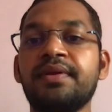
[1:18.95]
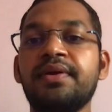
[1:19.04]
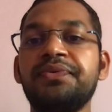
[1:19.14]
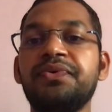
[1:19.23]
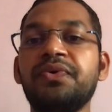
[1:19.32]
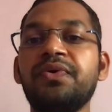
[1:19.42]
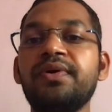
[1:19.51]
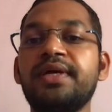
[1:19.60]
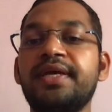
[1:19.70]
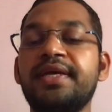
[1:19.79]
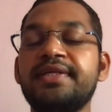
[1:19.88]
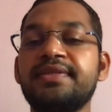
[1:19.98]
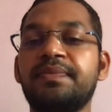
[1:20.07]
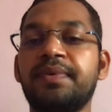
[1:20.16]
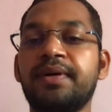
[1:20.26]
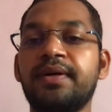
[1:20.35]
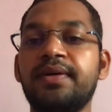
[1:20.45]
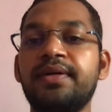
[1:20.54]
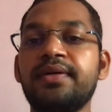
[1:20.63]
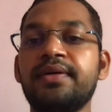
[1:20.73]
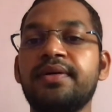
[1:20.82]
Yoga is a
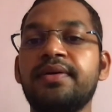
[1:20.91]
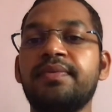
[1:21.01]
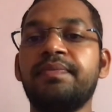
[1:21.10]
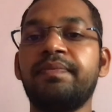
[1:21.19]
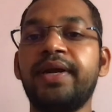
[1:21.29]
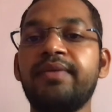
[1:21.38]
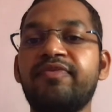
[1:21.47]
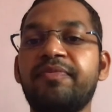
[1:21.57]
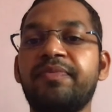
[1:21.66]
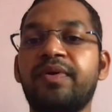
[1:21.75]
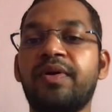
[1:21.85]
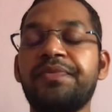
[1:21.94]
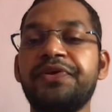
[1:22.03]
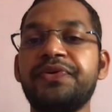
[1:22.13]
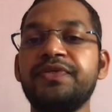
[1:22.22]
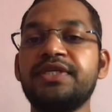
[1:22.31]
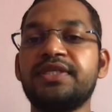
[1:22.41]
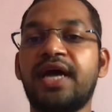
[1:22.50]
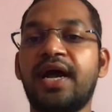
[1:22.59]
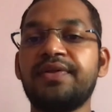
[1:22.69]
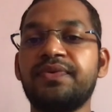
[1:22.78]
word made up from yuja
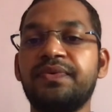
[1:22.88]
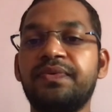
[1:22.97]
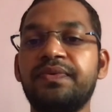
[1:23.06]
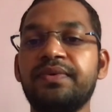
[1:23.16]
dhatu,